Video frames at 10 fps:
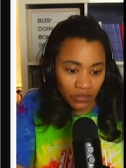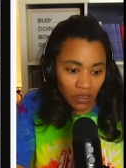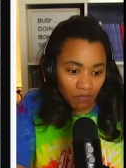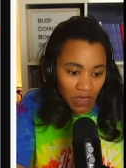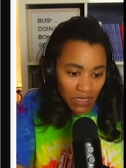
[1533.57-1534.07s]

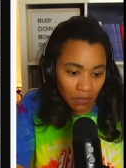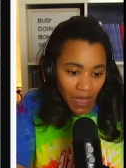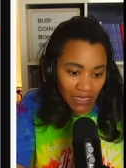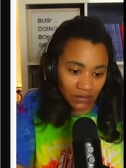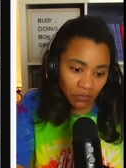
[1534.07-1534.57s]
the many
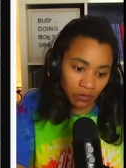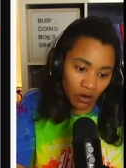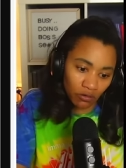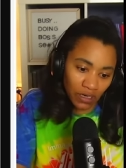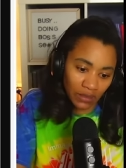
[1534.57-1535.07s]
positive
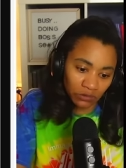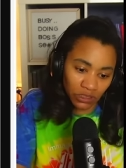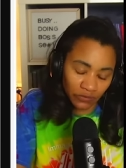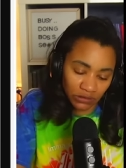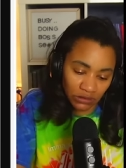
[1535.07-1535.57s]
programs,
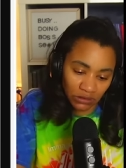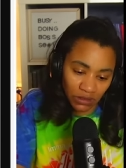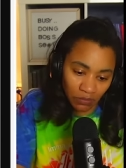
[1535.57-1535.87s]
services,